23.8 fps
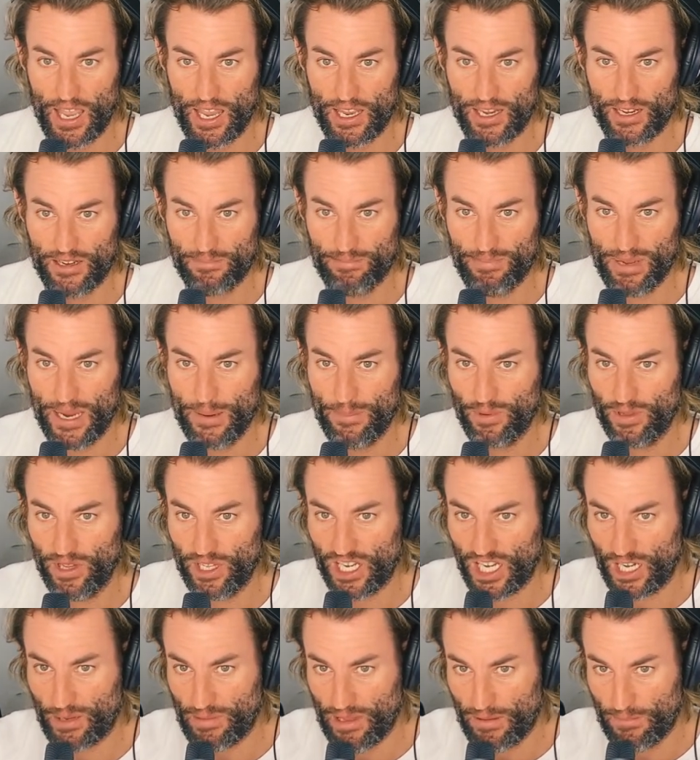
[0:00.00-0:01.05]
and
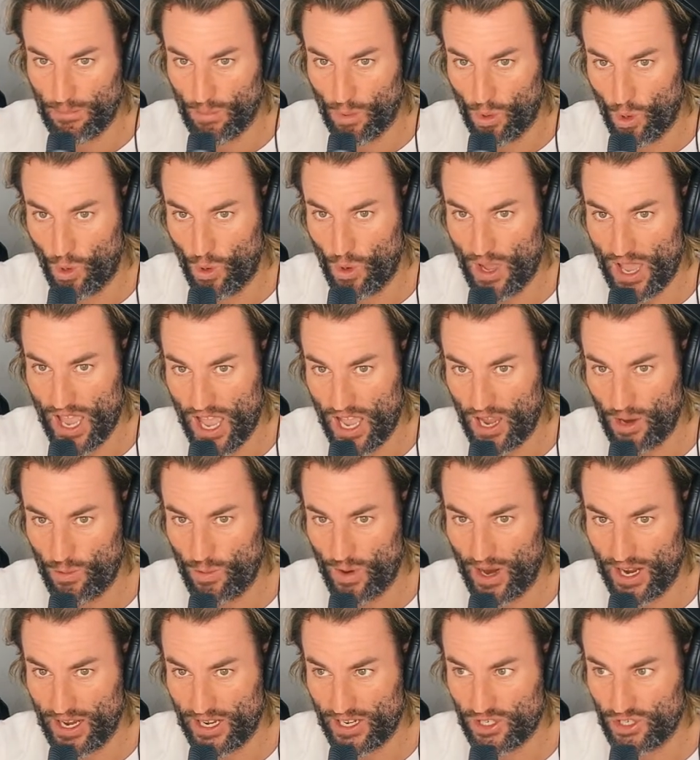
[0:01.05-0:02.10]
people are going to be more
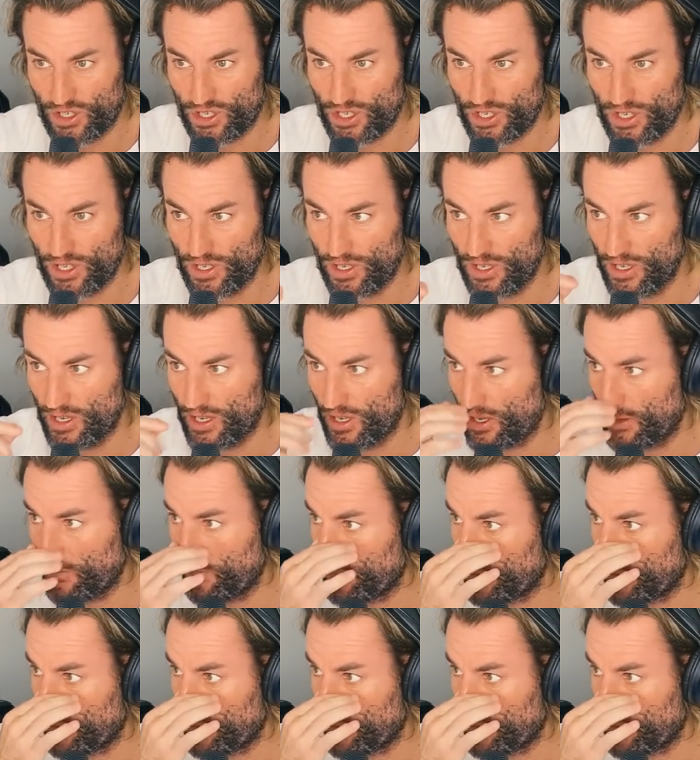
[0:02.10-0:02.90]
outraged